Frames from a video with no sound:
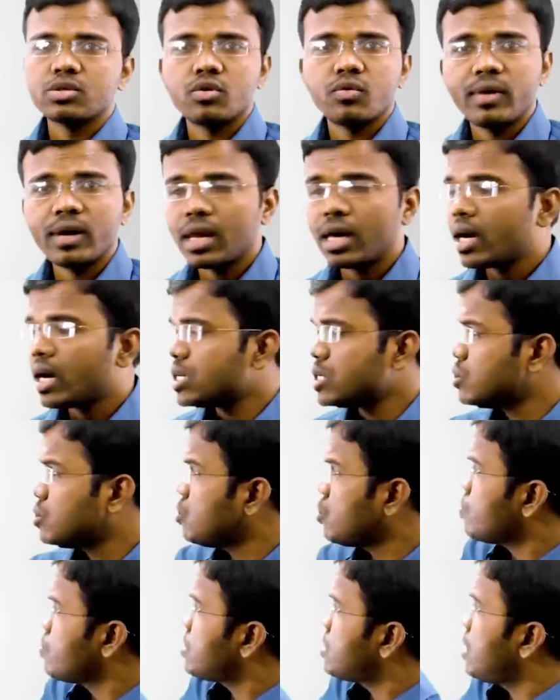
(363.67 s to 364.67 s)
So when I
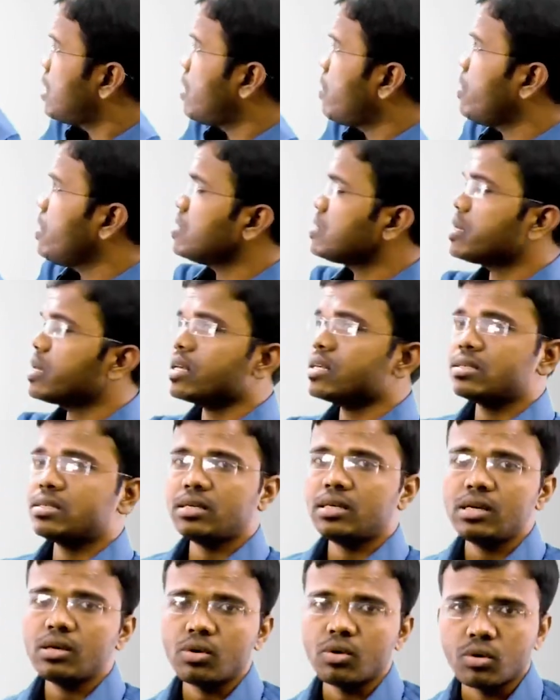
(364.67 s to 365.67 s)
assume savings as
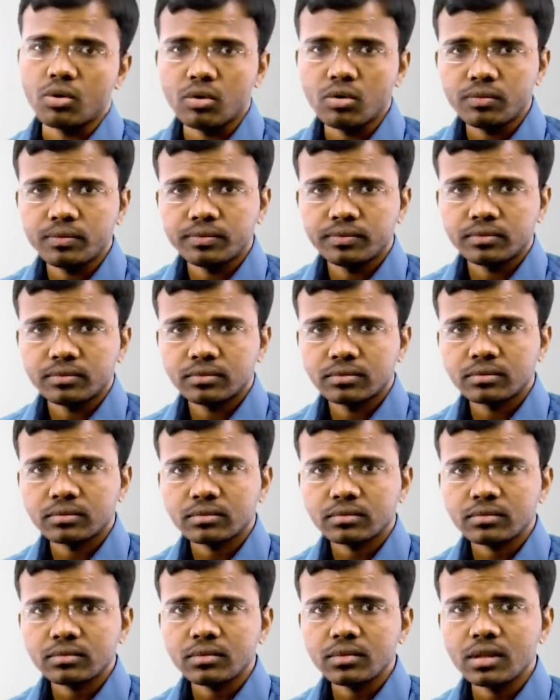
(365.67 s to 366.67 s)
0,
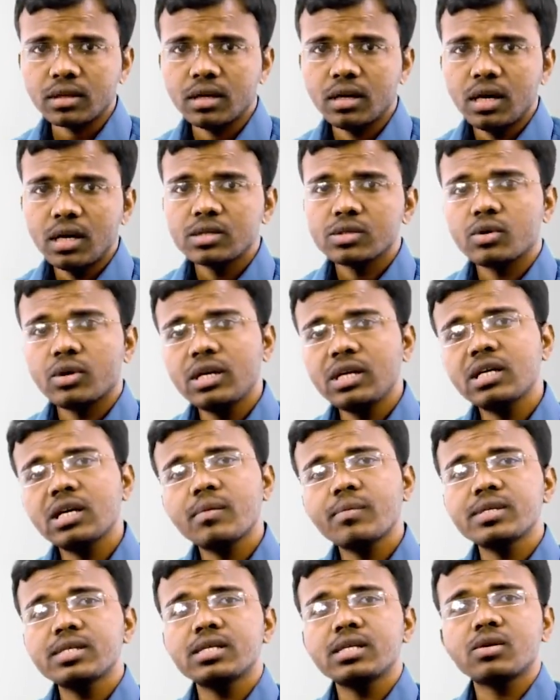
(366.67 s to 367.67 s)
so
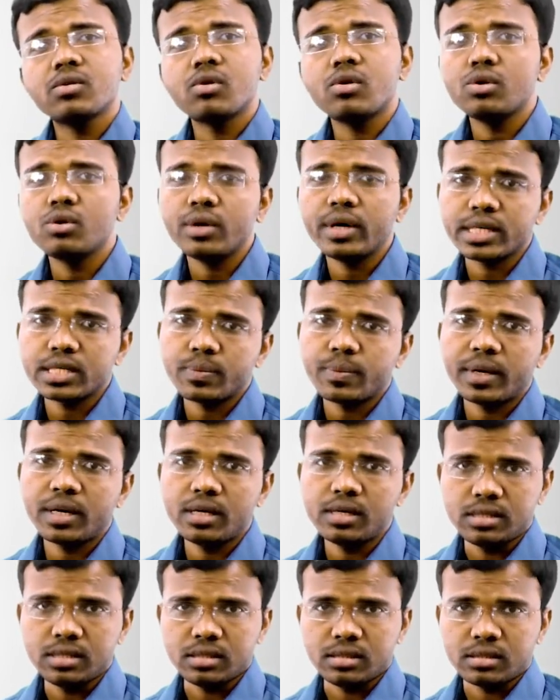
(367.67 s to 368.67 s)
income is equal to
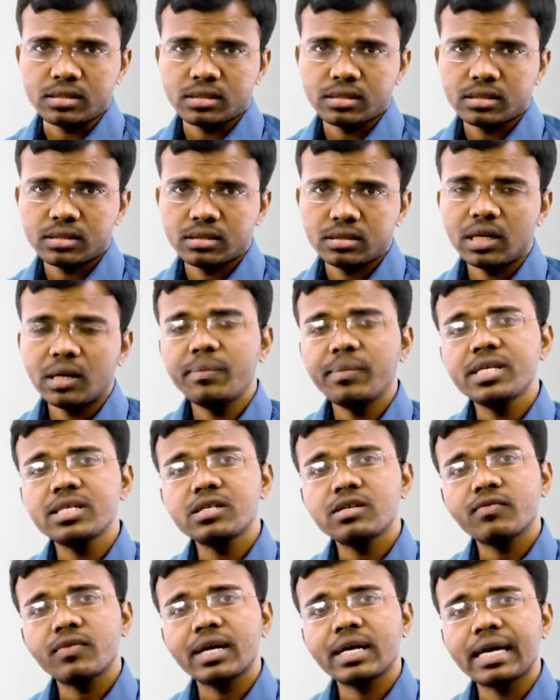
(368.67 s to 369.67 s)
expenditures. That
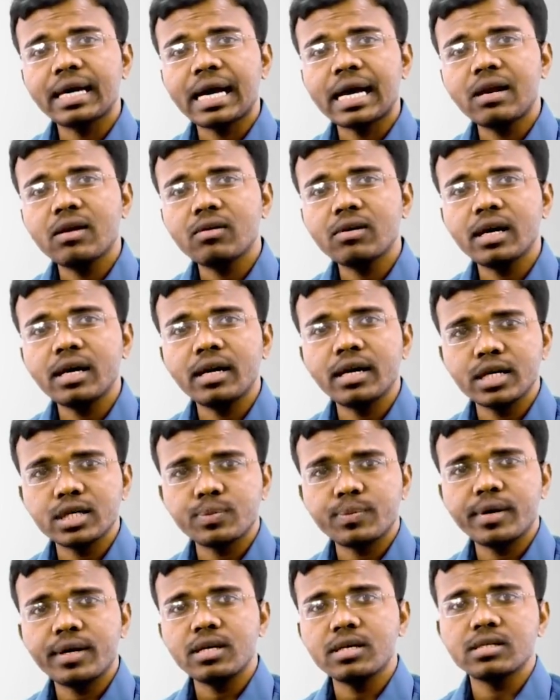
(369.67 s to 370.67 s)
means if I calculate
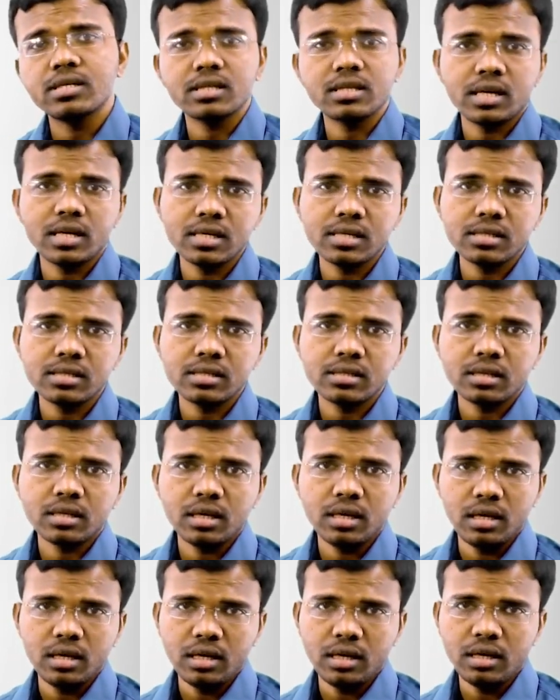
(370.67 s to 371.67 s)
expenditure that is
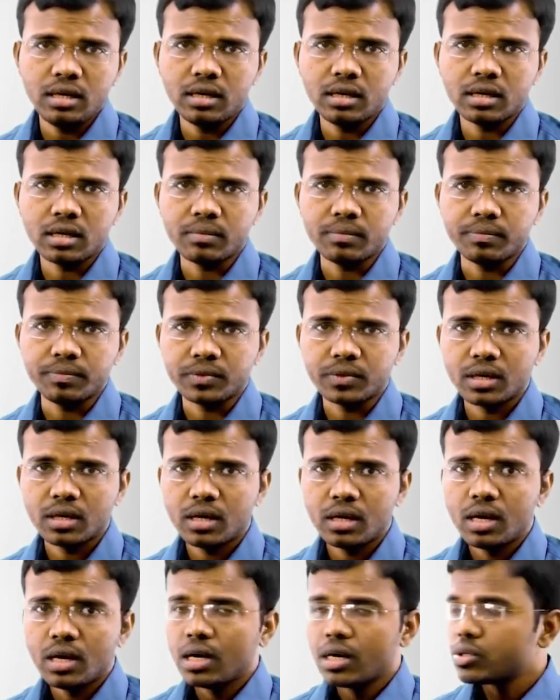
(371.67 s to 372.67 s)
income.
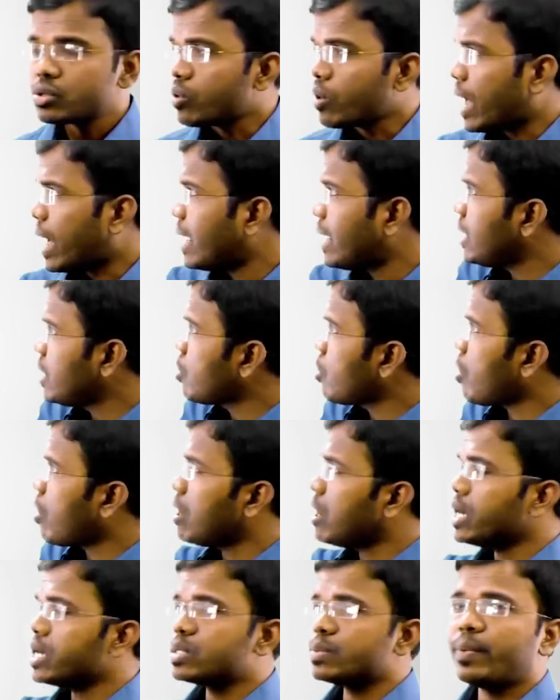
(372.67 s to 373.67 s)
So adding
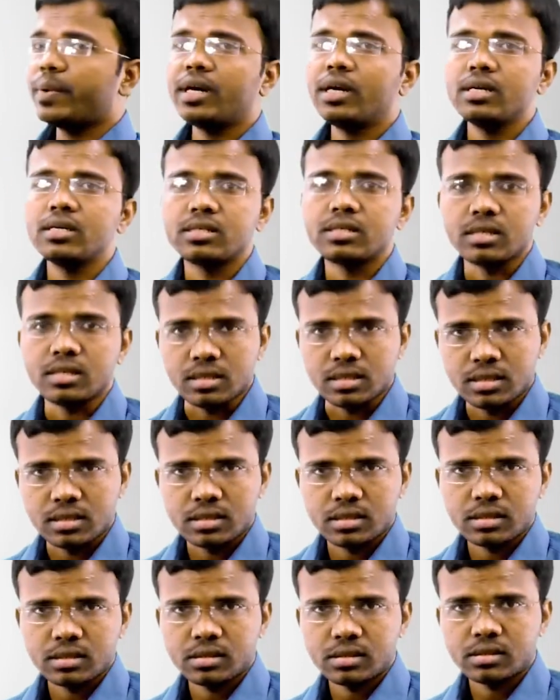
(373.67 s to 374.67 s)
all
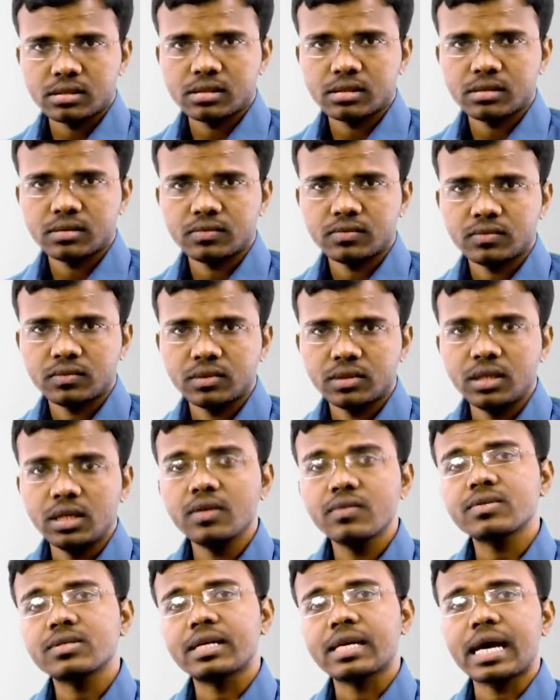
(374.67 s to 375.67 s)
expenditures
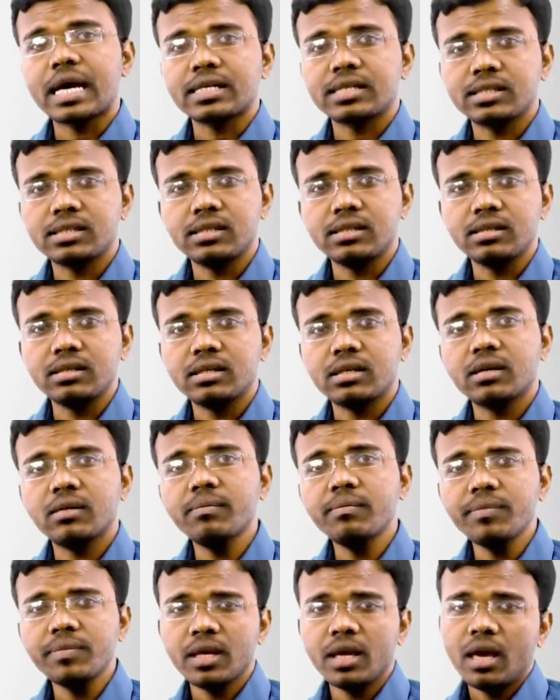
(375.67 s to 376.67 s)
gives national
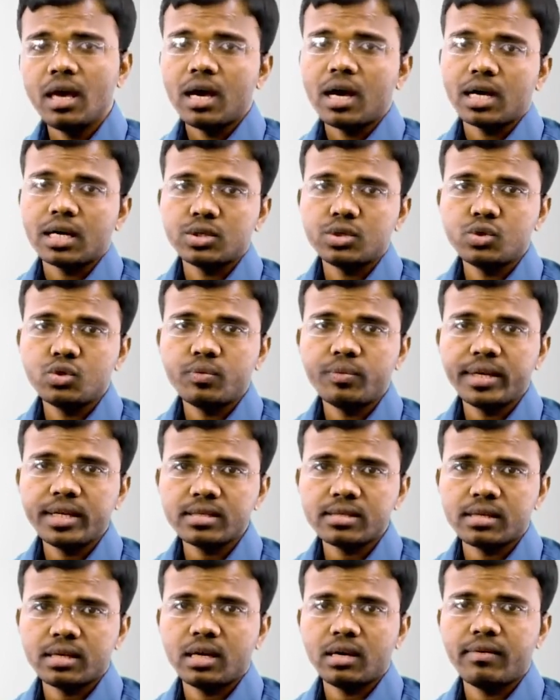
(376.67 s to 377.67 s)
income
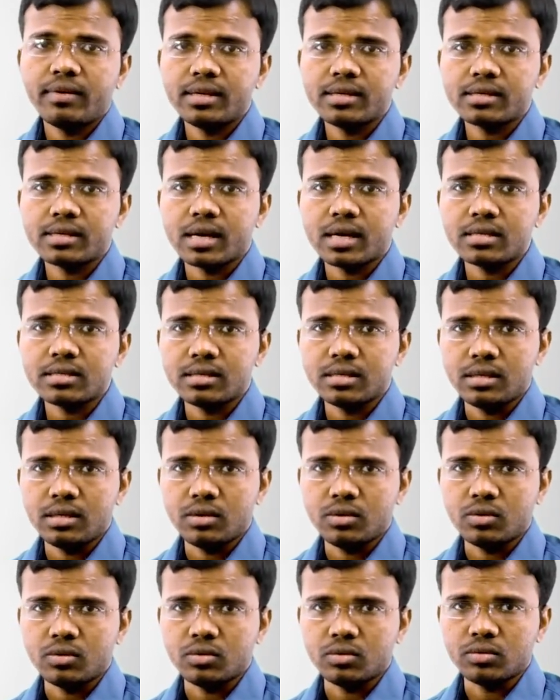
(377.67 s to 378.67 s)
assuming savings as
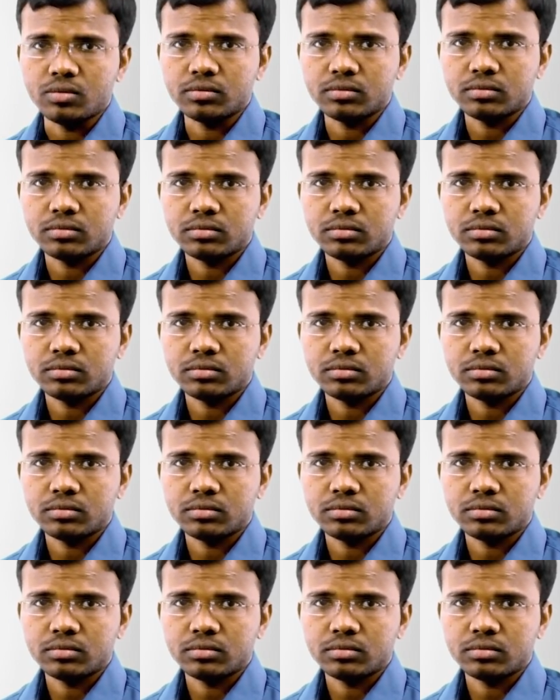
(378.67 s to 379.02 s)
0.